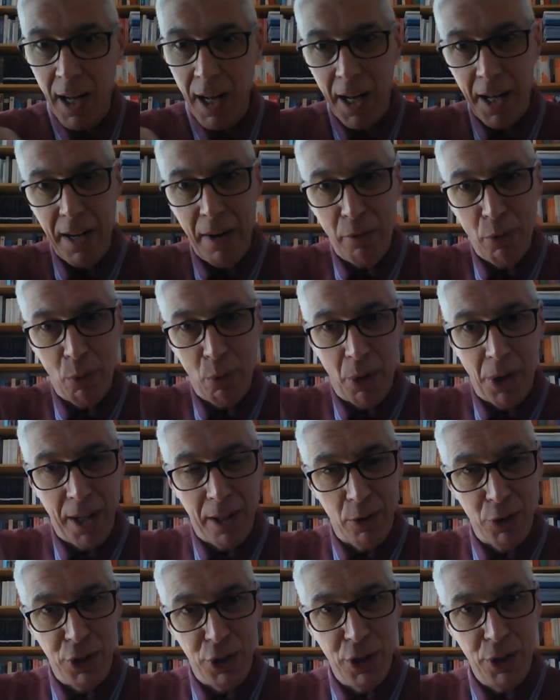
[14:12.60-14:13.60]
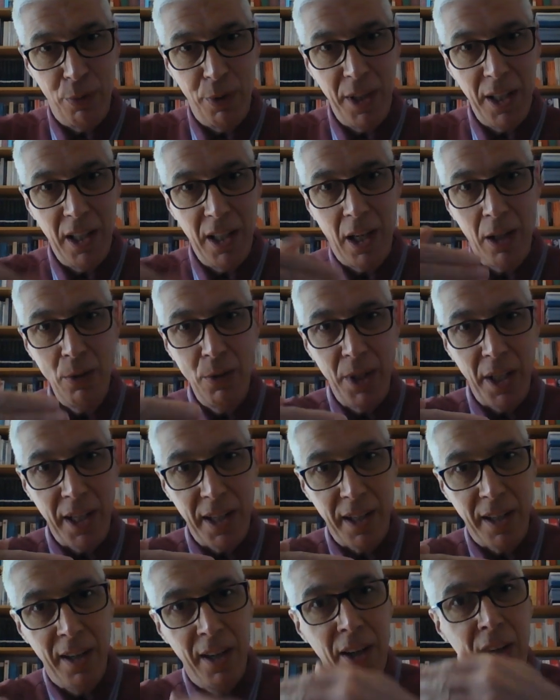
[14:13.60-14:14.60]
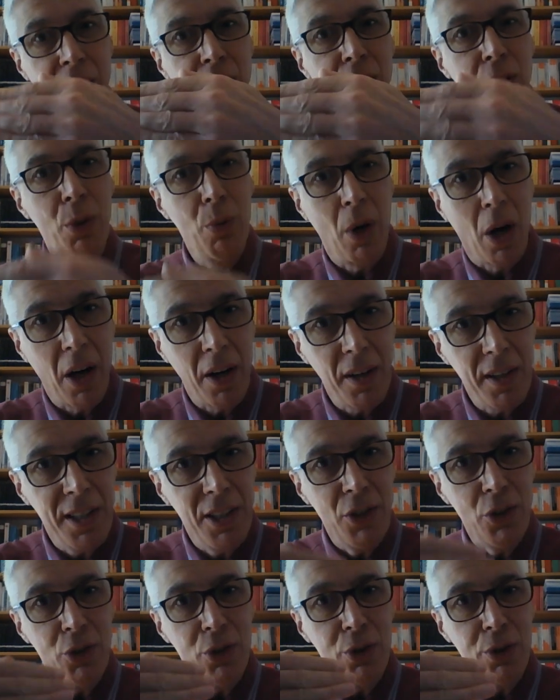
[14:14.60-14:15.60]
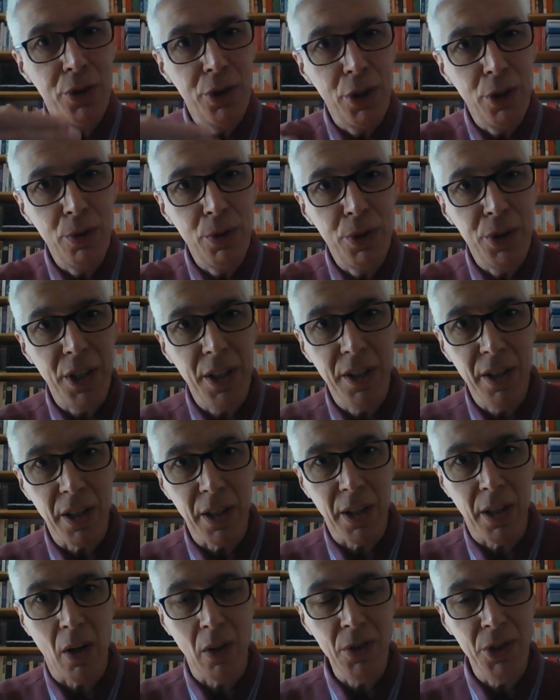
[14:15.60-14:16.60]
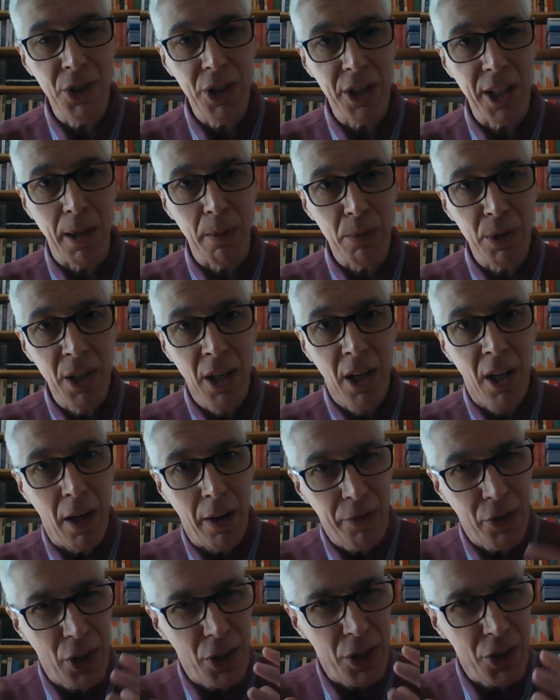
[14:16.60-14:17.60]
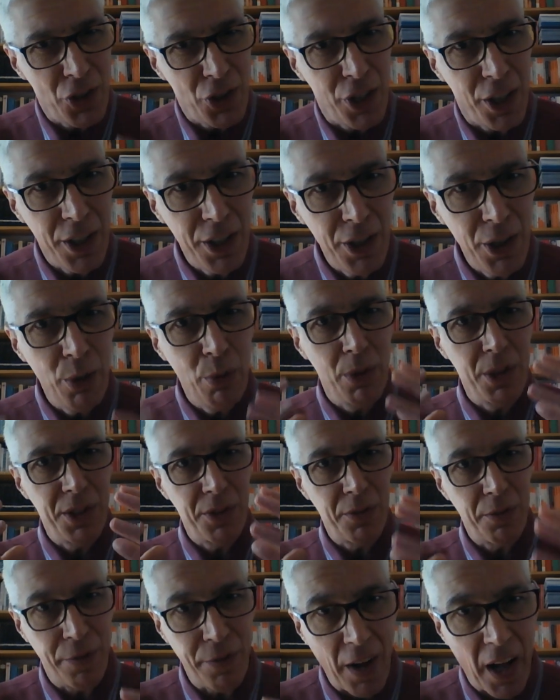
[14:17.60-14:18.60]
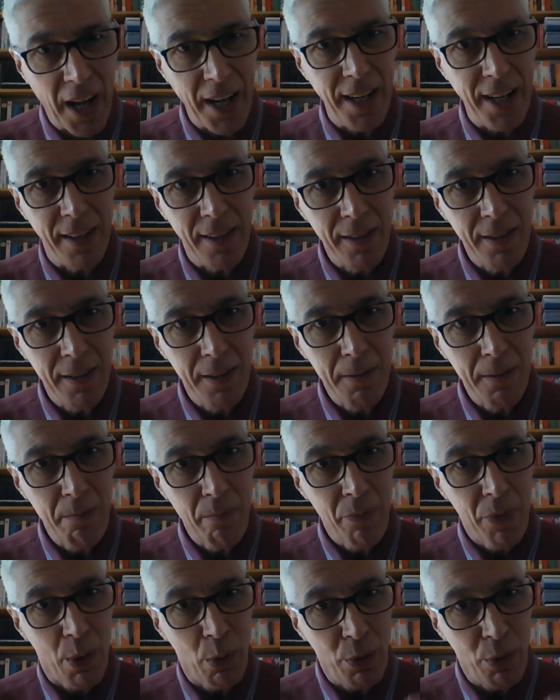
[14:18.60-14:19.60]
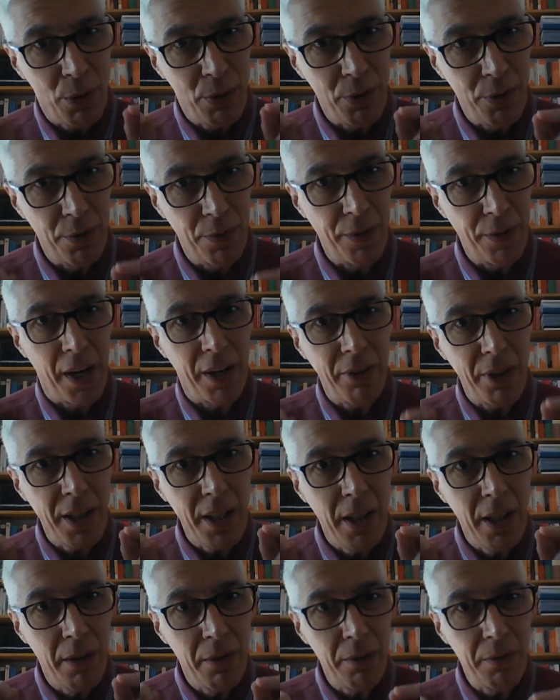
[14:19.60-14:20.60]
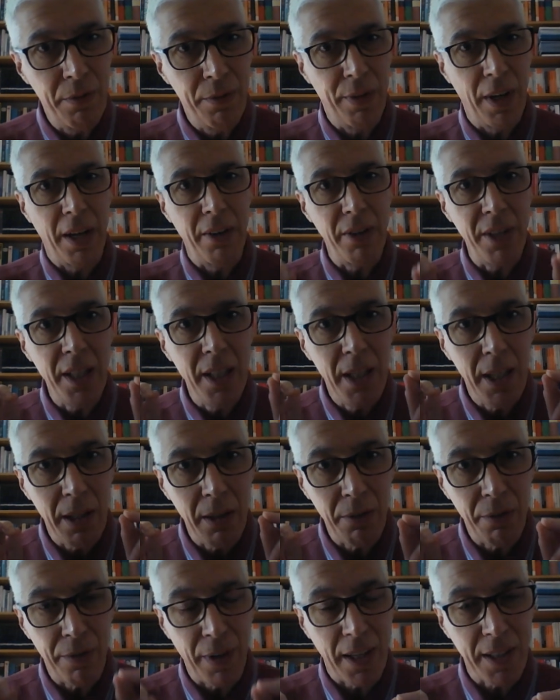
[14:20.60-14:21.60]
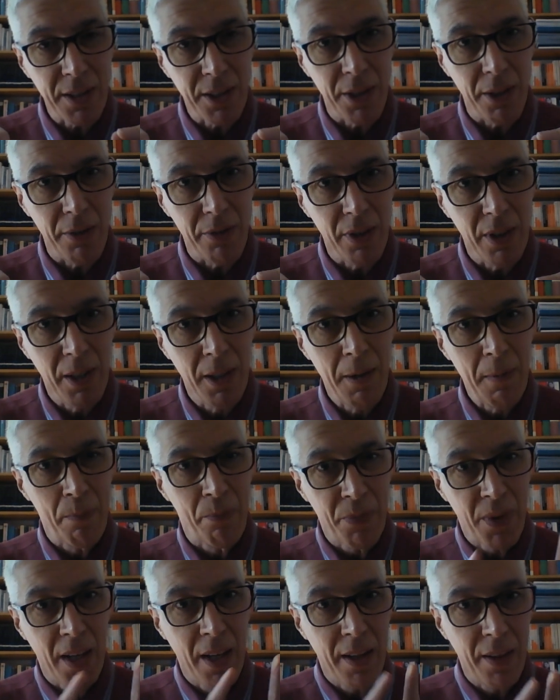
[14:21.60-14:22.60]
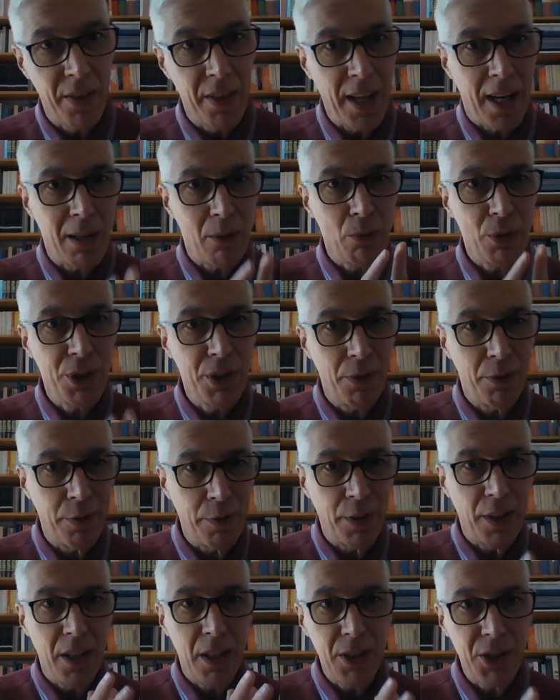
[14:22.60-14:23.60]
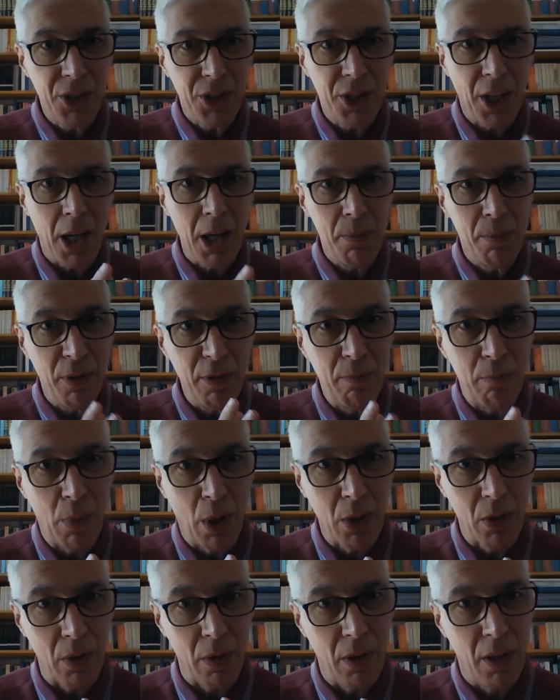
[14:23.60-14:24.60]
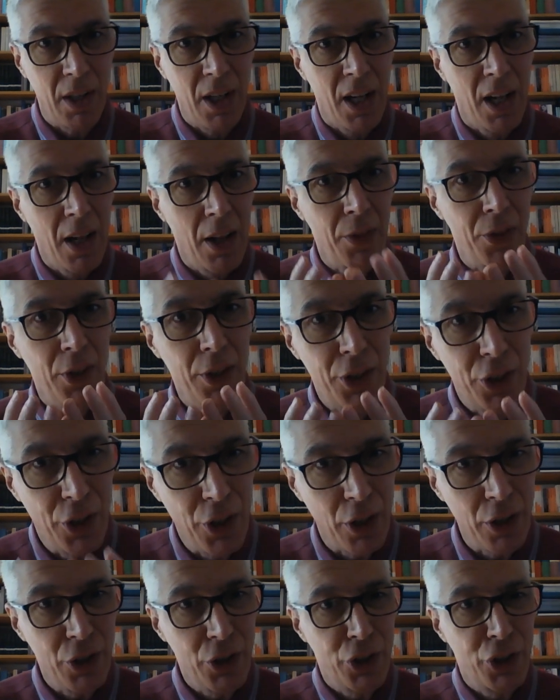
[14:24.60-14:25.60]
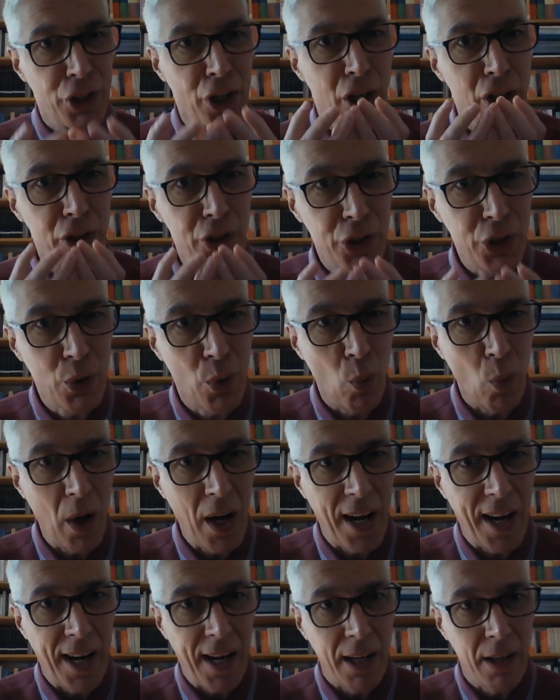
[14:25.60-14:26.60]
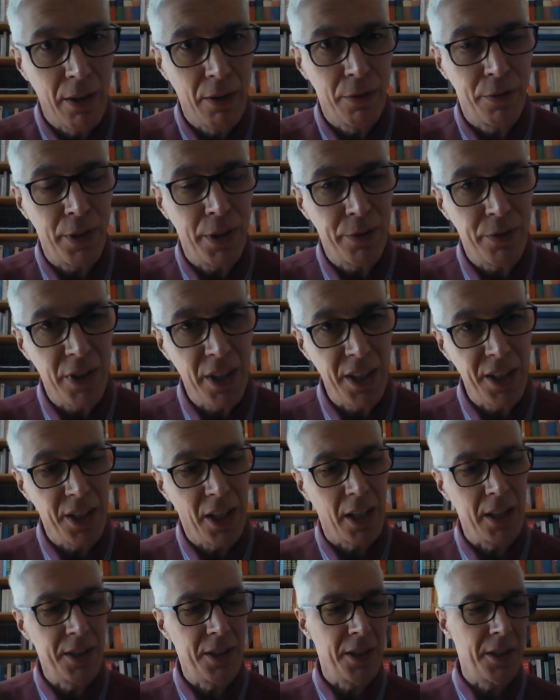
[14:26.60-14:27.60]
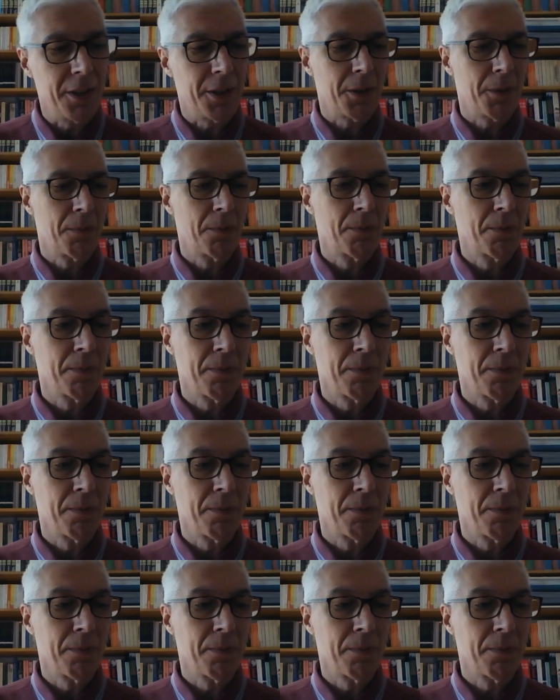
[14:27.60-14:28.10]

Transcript: and everyone else is reloading, you are introducing the concept of continuous fire, which was very, very effective. That was the first type of model, the Dutch square, 1590s.